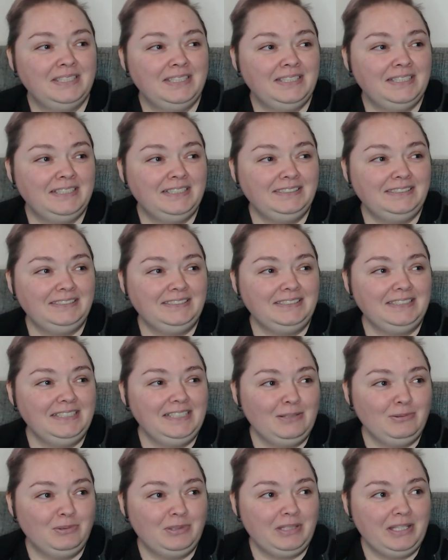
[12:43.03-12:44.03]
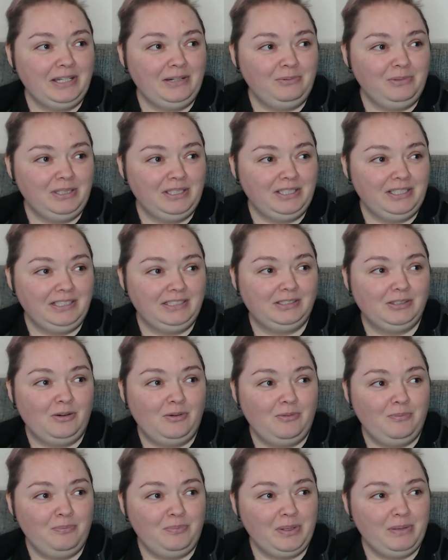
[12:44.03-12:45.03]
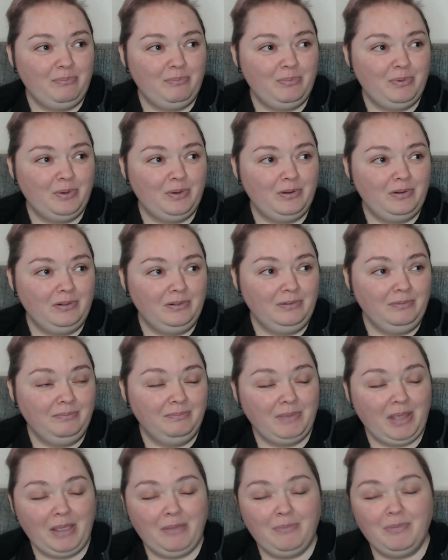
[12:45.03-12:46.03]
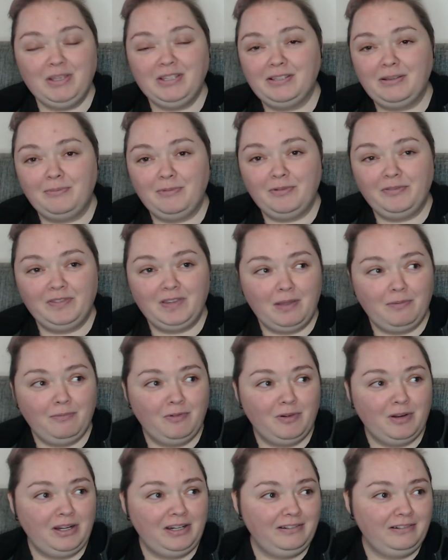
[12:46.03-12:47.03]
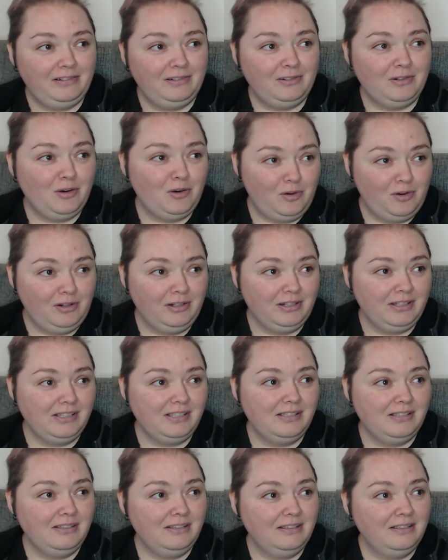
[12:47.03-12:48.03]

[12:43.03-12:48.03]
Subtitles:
is still out there with his own people. Maybe some of them were orcs,